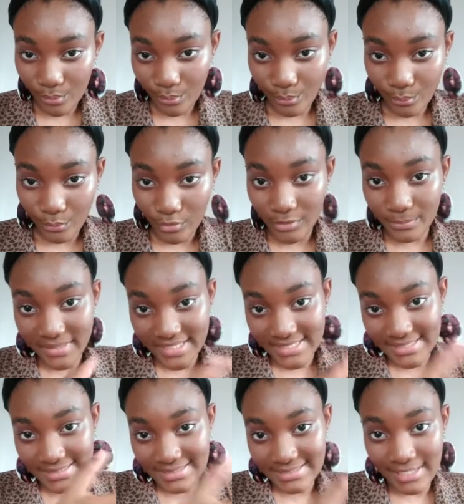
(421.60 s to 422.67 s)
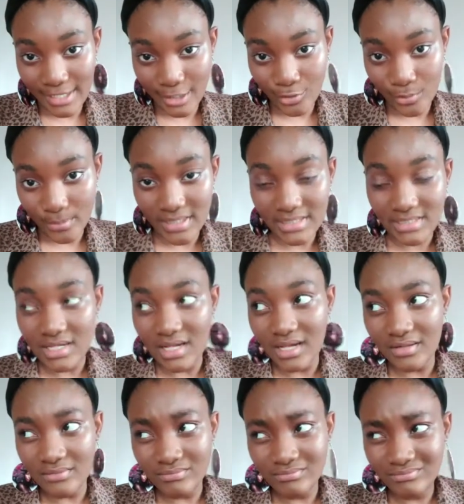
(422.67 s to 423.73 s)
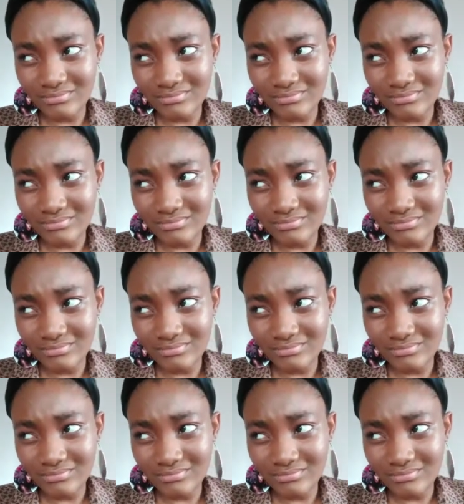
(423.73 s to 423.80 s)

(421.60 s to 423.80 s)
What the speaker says: one person's hair, no matter